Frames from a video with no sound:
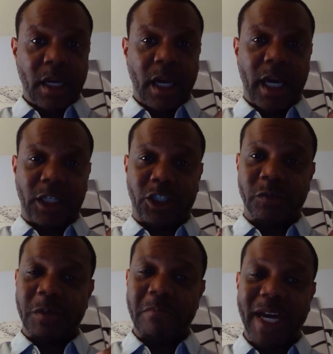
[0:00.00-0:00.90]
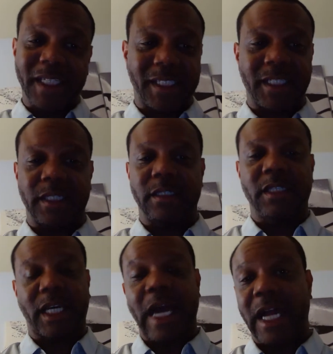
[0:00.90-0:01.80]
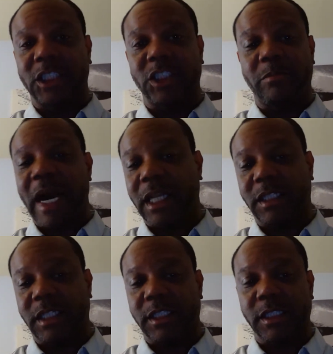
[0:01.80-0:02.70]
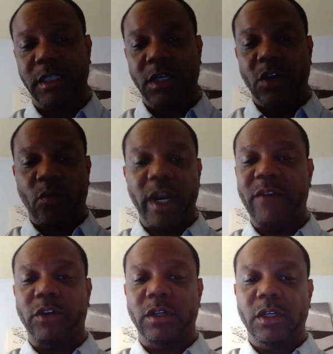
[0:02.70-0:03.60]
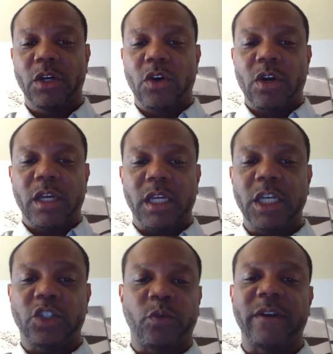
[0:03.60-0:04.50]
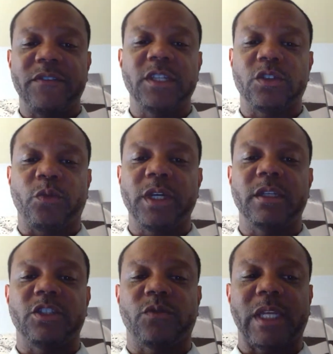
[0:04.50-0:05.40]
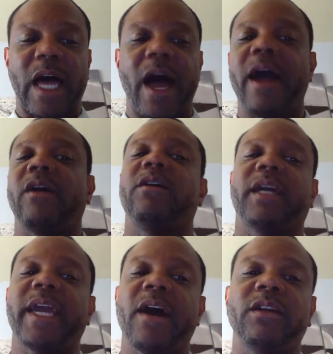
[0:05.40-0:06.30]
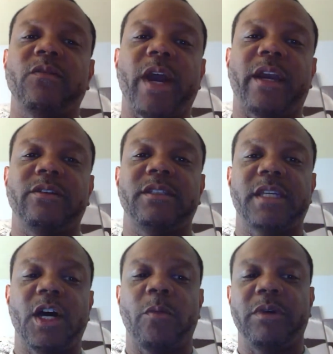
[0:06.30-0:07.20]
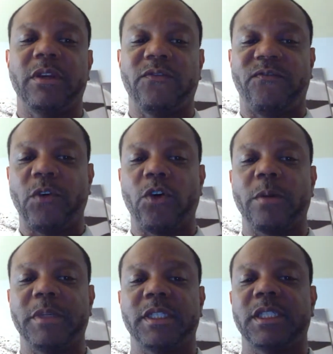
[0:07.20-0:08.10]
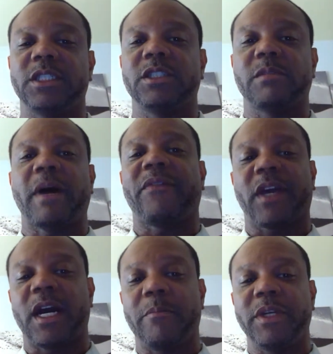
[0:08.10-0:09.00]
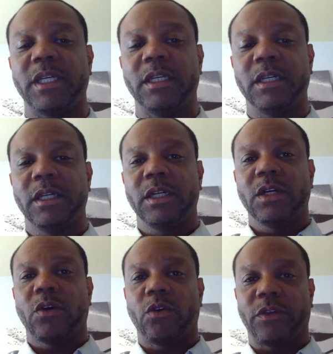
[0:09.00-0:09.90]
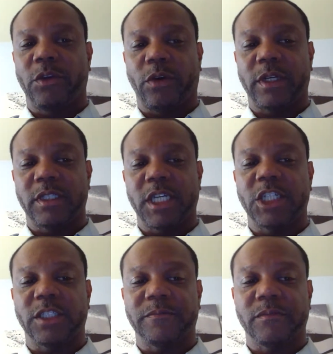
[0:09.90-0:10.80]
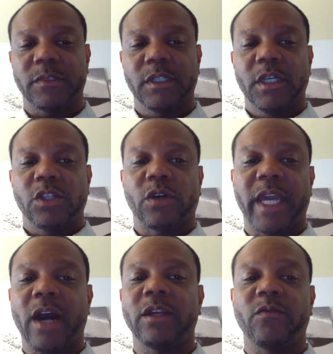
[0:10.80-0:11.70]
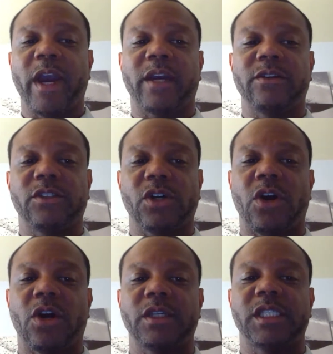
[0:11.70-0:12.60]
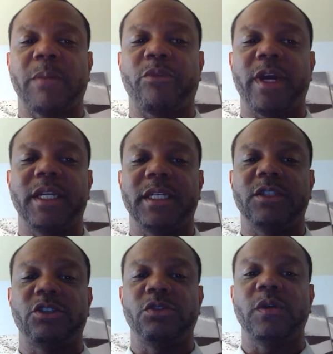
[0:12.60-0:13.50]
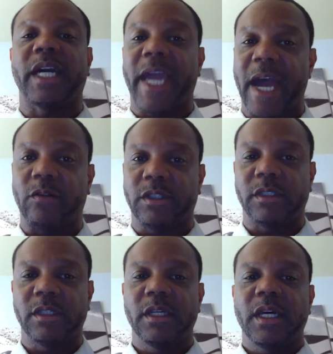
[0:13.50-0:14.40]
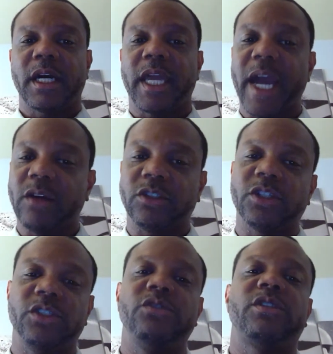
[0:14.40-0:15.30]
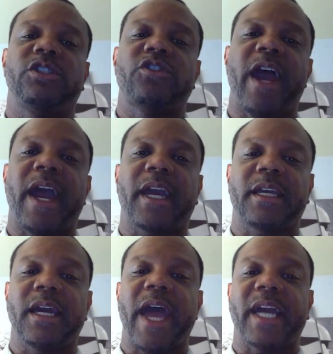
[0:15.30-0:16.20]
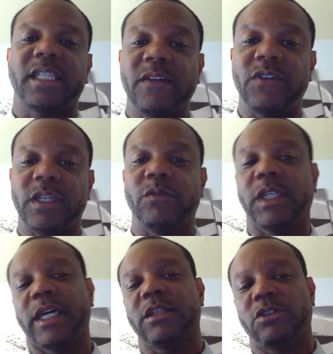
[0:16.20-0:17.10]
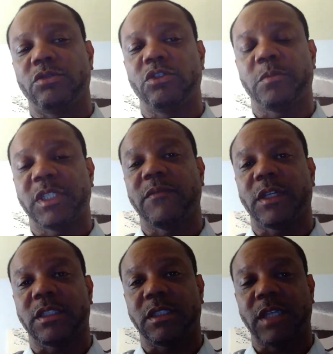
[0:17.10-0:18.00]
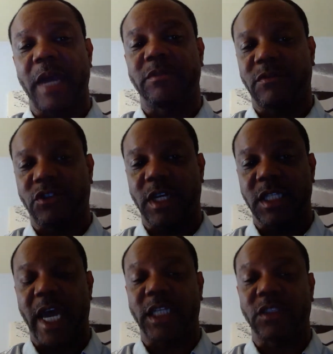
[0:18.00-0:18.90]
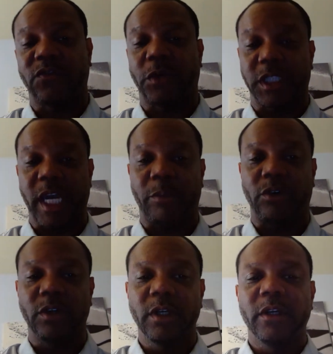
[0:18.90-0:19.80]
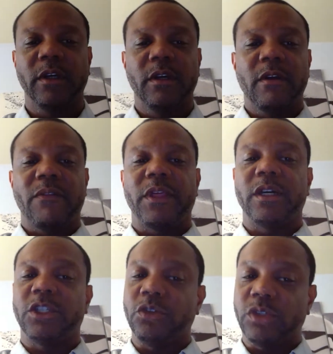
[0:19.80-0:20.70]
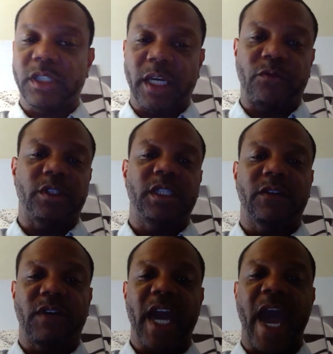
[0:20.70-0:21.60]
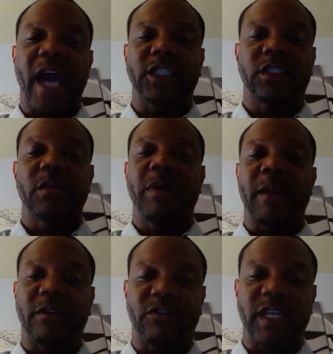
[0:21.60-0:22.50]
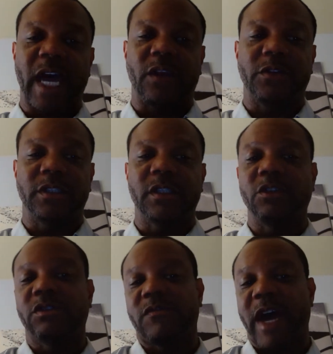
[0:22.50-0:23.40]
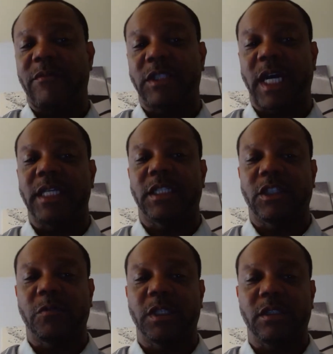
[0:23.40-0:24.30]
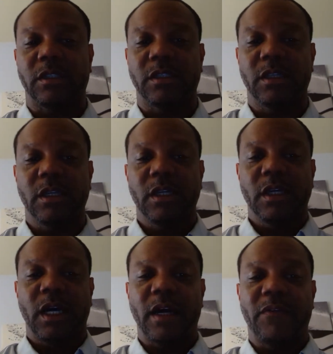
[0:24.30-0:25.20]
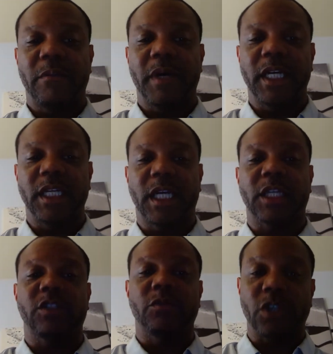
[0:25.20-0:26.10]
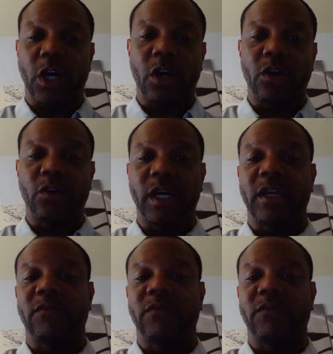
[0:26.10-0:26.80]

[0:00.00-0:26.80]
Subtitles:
medicine, technology, politics, whatever, each one of these arenas rely on accounting records to help inform decisions about the company or the organization. So accounting records are separated into accounts. Accounts are used to track activity related to specific types of transactions. For example, the use and receipt of cash, the payment of salaries, the use of advertising expenses, the money customers owe and